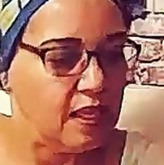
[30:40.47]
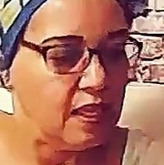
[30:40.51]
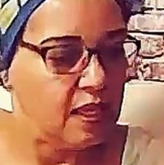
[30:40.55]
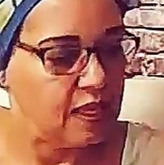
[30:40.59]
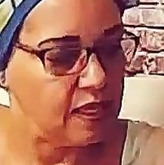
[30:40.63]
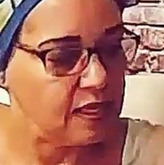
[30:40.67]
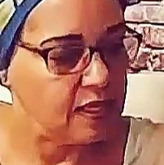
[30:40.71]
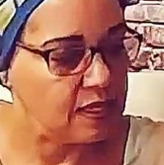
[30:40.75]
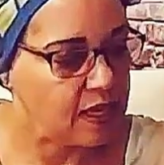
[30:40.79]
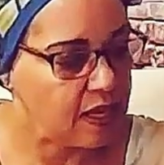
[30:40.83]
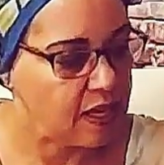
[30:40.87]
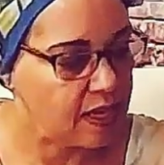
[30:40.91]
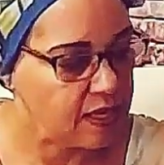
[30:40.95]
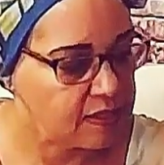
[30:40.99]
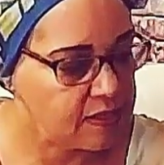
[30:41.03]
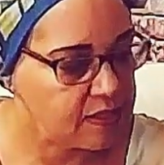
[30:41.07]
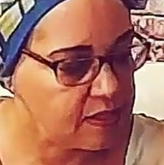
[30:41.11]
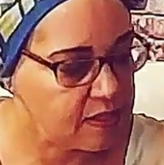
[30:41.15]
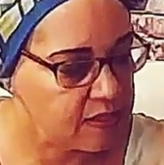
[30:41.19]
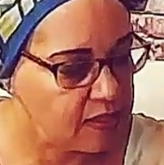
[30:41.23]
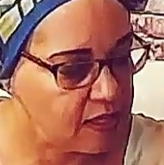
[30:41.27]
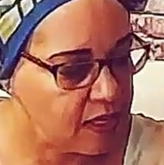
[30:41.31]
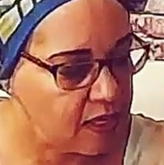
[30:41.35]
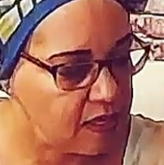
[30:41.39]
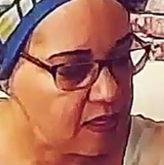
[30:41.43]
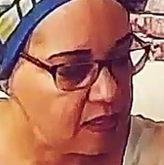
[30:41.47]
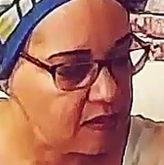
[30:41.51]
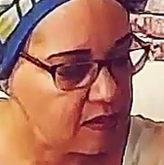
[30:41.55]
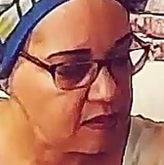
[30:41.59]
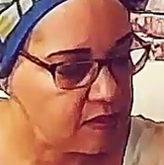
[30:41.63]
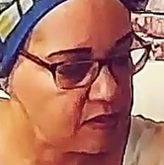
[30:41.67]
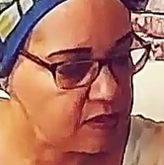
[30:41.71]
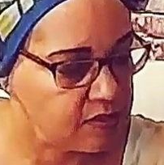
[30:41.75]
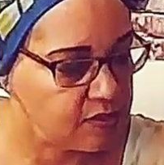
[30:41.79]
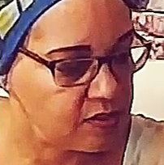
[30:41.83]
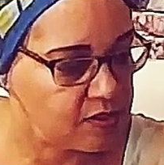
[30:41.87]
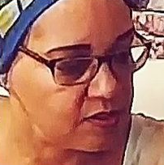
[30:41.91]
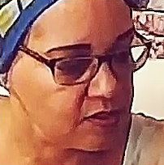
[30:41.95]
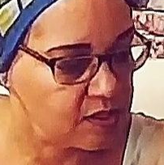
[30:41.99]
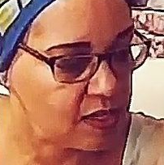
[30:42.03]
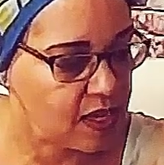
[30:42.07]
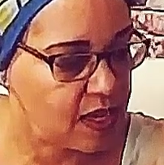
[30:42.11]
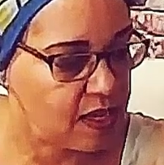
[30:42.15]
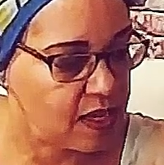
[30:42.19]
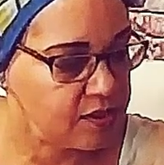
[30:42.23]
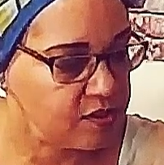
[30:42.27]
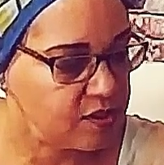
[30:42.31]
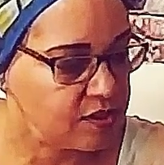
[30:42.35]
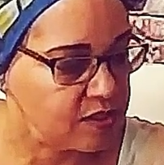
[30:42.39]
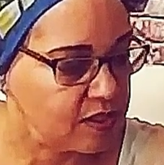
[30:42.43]
And I said,
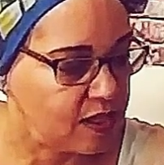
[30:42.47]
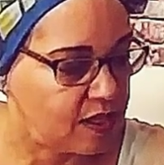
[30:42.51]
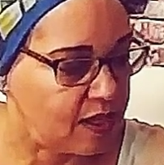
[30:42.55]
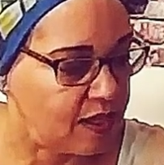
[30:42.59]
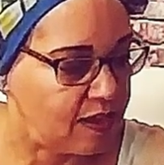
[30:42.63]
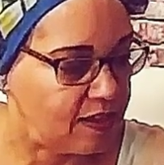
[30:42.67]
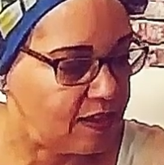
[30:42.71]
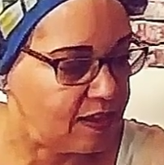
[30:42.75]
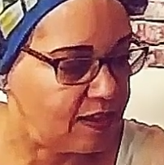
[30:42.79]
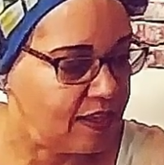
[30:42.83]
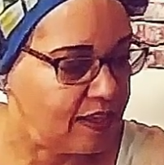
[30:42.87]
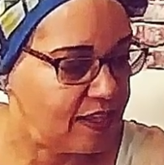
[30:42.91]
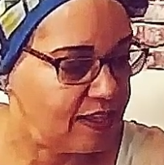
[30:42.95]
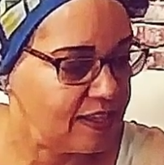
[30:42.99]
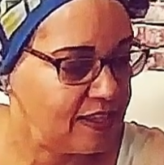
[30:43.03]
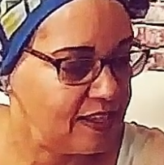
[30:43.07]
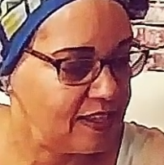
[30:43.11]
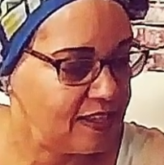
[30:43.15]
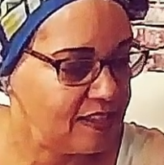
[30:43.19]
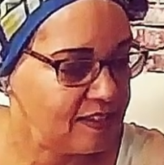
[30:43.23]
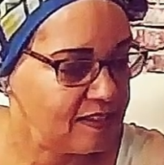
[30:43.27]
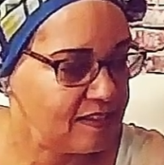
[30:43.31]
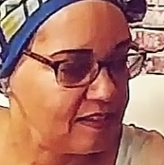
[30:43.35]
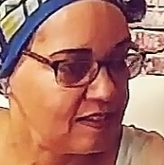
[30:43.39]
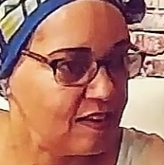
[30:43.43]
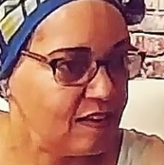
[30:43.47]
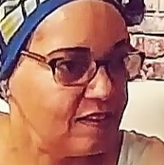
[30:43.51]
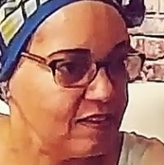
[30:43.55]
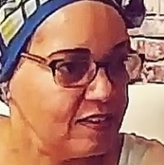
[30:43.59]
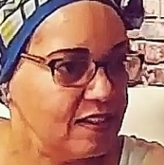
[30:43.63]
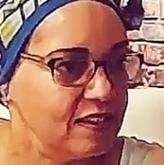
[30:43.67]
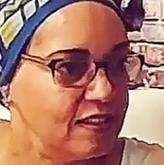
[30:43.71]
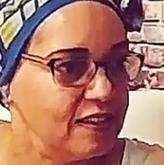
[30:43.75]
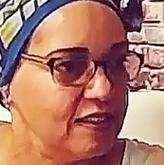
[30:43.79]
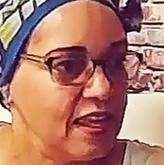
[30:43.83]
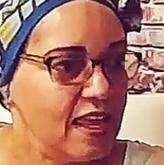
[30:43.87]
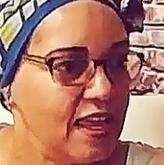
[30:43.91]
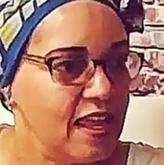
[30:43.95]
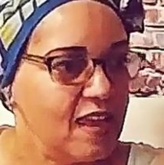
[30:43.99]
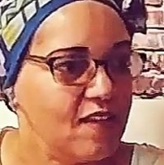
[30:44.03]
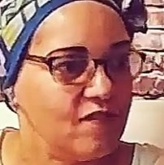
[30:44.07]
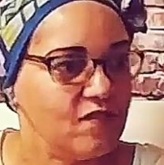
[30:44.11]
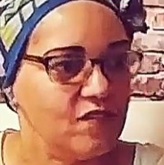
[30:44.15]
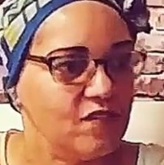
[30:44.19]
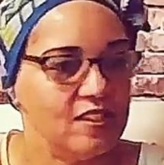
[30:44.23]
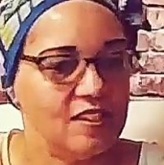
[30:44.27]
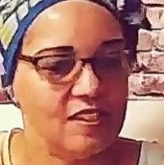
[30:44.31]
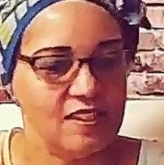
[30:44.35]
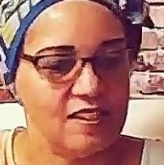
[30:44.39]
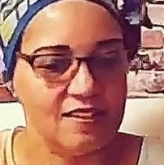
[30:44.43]
Jaja. And he started
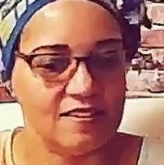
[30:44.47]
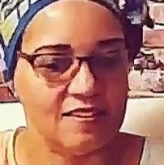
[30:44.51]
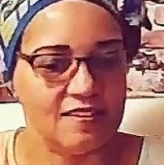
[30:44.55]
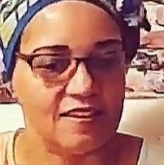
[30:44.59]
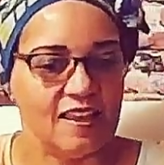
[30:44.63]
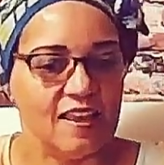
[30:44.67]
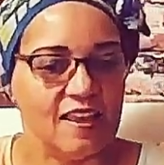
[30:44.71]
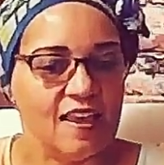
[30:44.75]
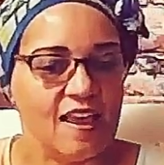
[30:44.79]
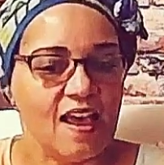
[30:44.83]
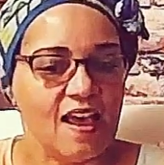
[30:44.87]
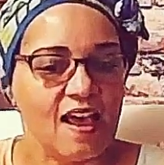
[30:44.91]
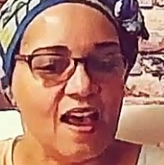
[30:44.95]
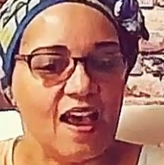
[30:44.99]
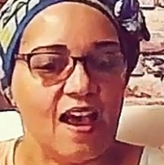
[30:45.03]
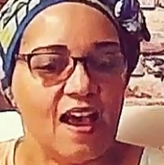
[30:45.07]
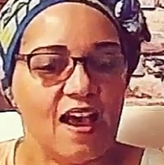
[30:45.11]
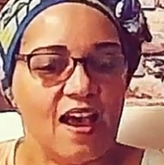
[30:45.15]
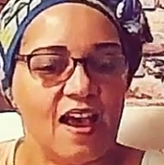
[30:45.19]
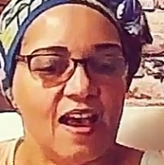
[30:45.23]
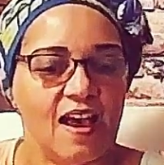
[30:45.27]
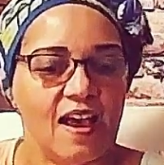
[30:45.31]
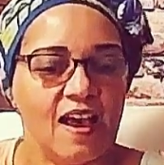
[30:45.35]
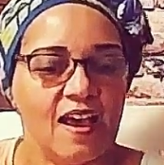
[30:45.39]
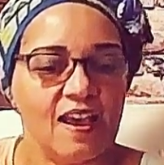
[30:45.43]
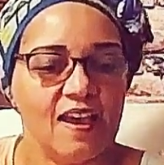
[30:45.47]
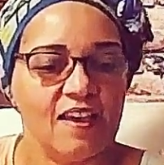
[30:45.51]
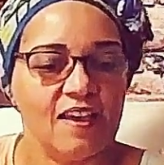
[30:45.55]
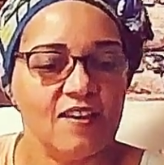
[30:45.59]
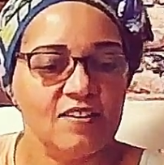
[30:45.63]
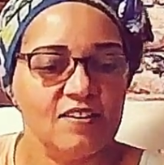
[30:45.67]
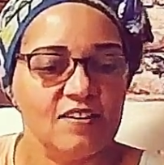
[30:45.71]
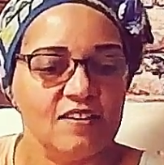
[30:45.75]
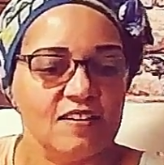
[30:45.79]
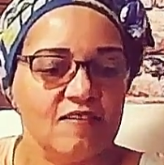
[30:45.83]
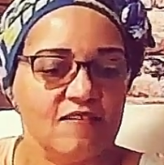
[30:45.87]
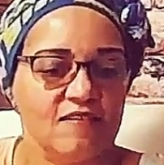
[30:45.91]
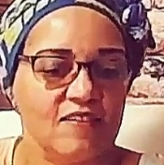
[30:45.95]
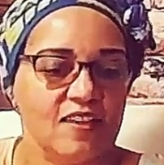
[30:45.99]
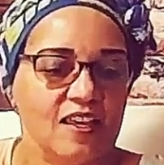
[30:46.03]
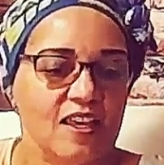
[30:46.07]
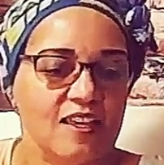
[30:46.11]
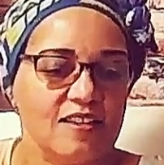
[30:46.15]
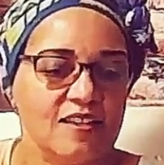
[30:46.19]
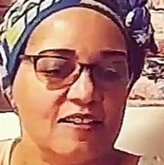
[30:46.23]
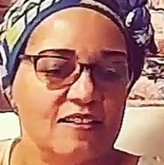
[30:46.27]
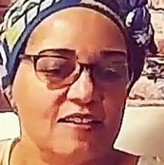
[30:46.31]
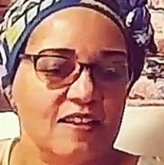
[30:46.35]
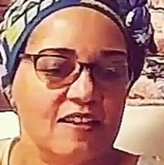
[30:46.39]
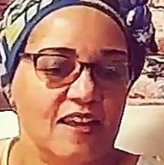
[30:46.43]
laughing. He said, I could have
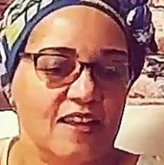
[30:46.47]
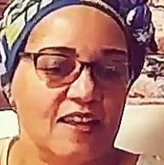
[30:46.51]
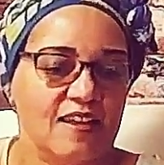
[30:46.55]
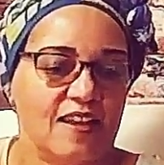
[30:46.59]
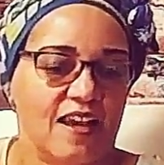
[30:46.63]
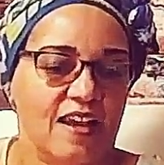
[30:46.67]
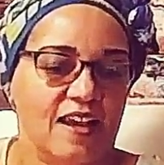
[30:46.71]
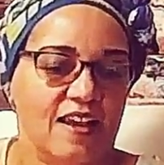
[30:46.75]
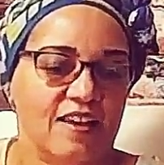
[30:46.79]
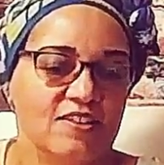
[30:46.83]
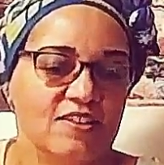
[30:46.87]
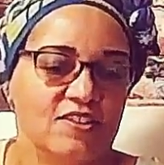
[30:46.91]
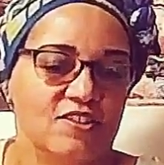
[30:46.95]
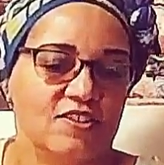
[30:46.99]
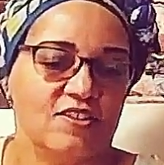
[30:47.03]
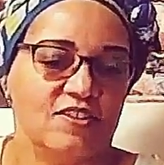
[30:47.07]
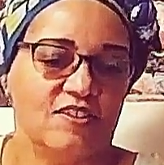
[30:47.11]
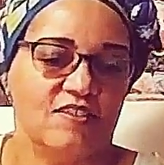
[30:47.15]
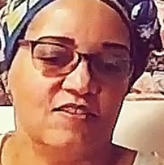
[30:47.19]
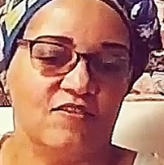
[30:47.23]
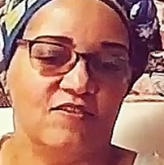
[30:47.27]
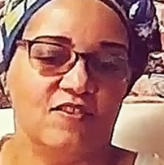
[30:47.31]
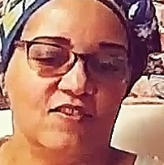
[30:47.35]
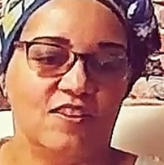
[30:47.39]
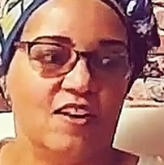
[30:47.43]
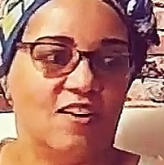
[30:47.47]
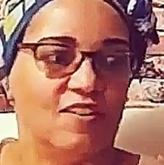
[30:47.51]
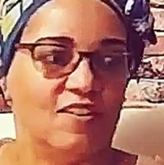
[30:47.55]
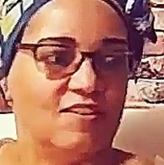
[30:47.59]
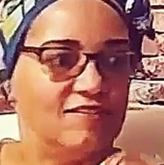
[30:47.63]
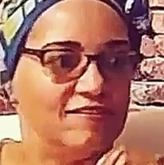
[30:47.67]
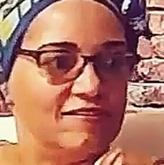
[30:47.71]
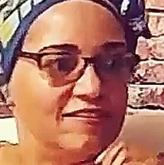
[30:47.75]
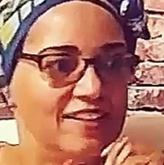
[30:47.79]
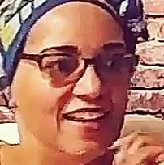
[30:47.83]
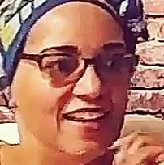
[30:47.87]
guessed that. I should have known.